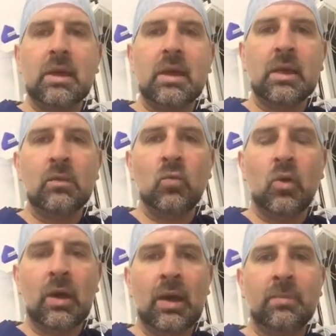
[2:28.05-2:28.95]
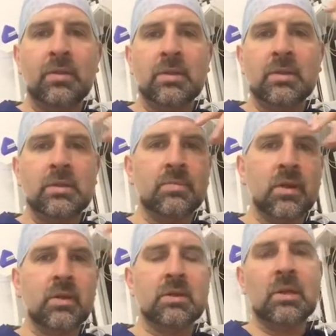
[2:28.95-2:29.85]
Um, what happens
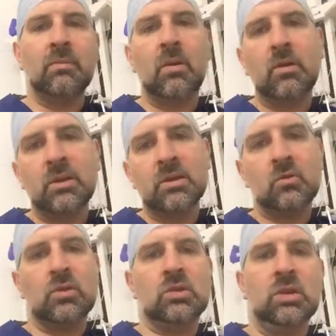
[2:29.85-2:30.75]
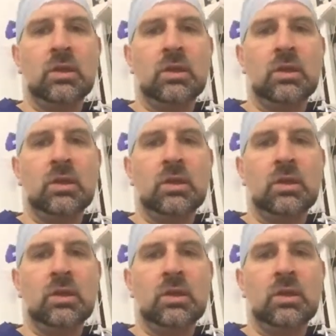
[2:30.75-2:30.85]
because an implant is squidgy,